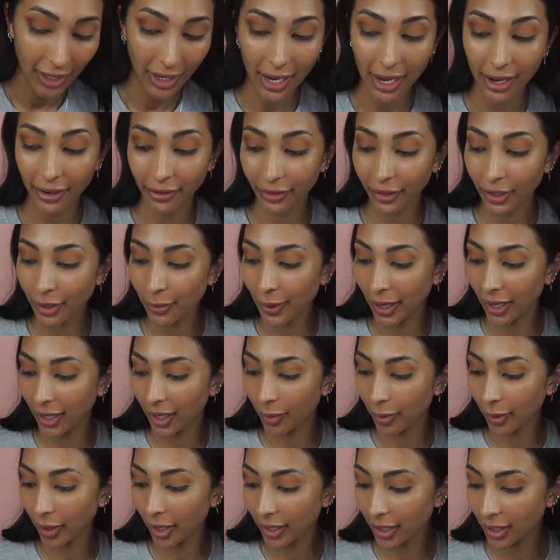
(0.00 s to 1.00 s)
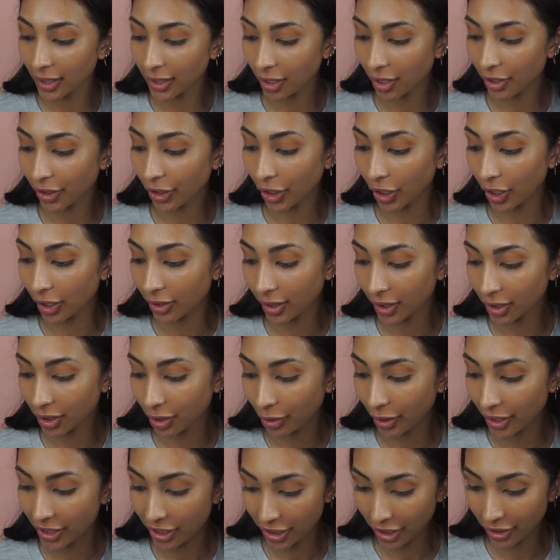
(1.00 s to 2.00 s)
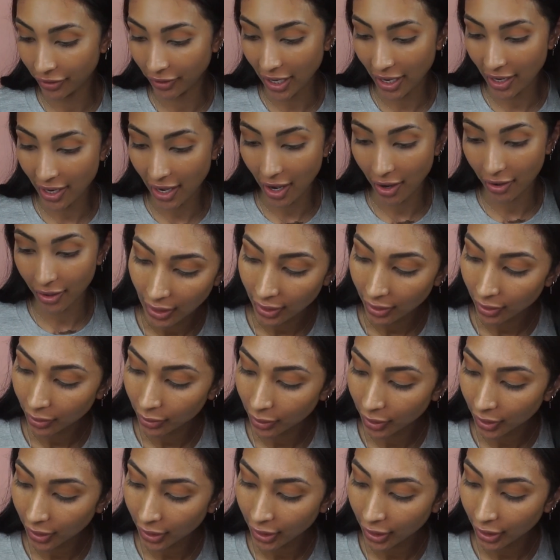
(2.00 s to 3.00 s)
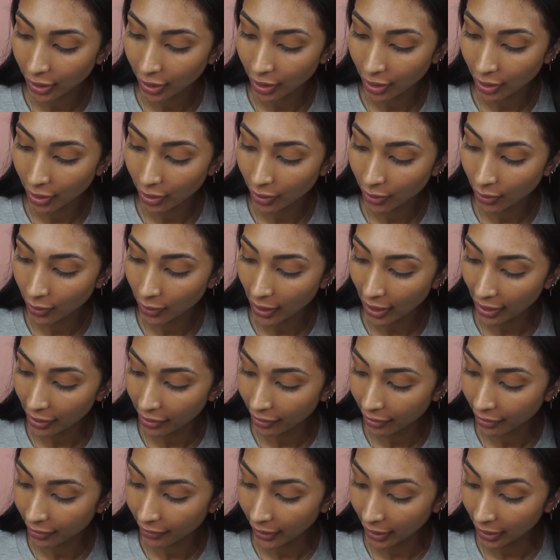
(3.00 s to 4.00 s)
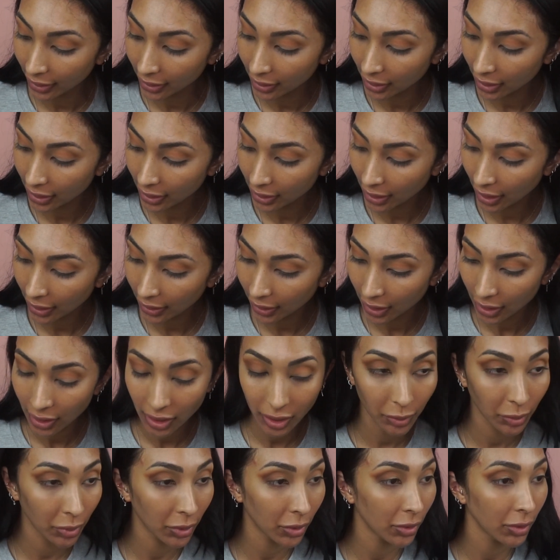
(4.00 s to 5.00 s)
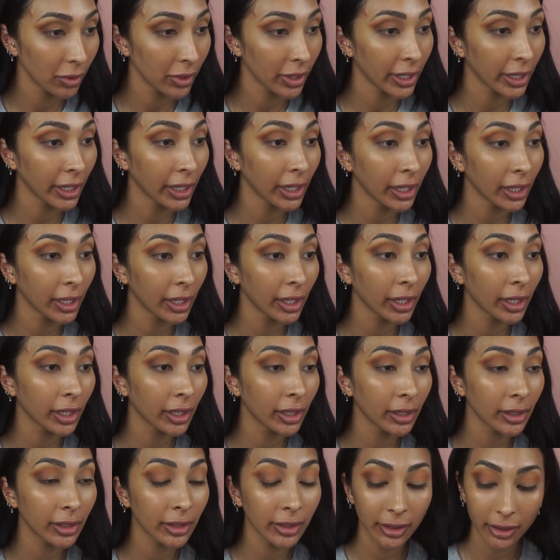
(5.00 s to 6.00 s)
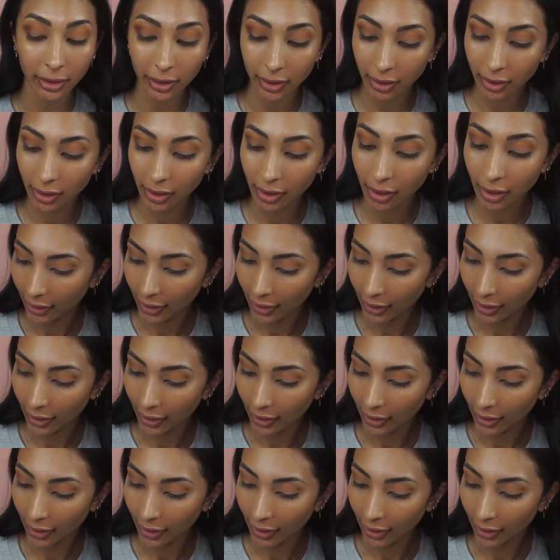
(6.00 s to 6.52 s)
Every makeup artist on earth is cringing right now. I don't really know how to fix this at this point.